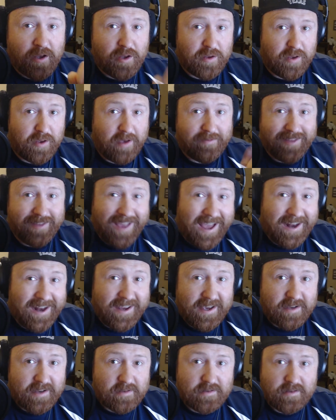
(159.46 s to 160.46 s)
You have the N E
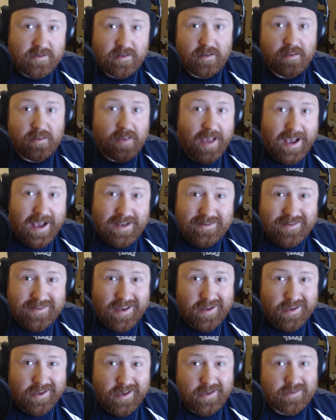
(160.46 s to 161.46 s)
S, the S N
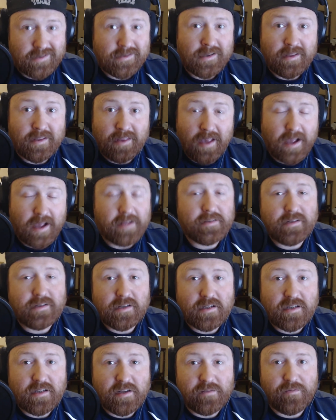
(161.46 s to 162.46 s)
E S, the N
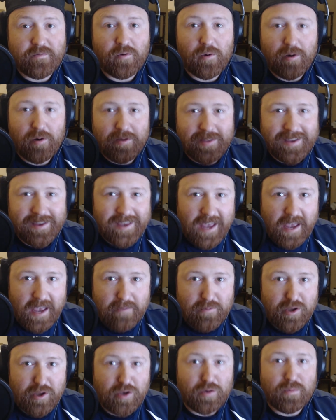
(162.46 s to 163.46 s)
sixty-four, the
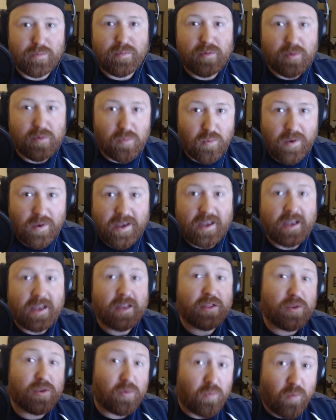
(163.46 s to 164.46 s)
GameCube, the Wii,
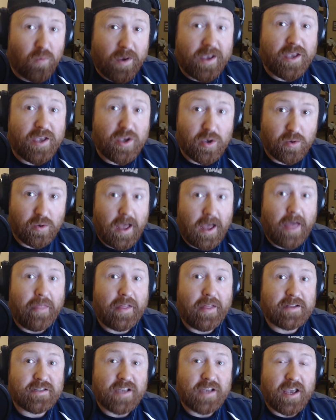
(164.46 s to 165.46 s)
the Wii U.
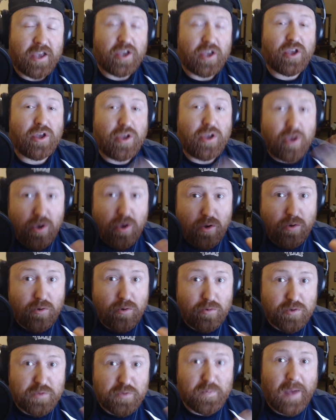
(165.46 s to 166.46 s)
That's a
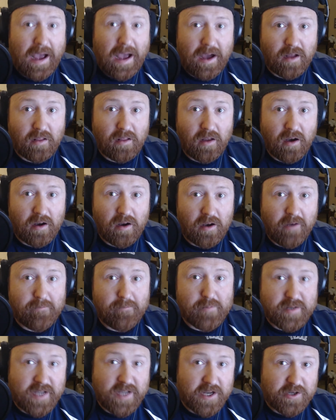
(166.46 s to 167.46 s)
huge backlog of
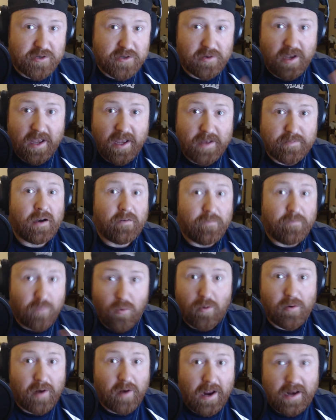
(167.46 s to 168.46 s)
potential games
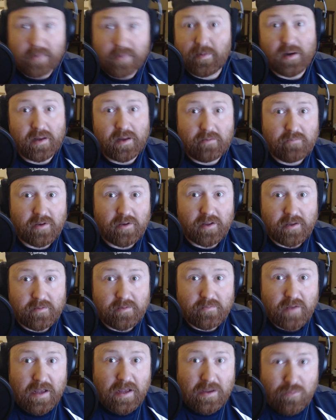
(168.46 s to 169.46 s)
for anybody, really,
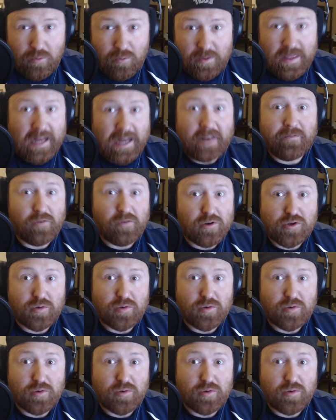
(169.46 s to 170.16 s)
with any virtual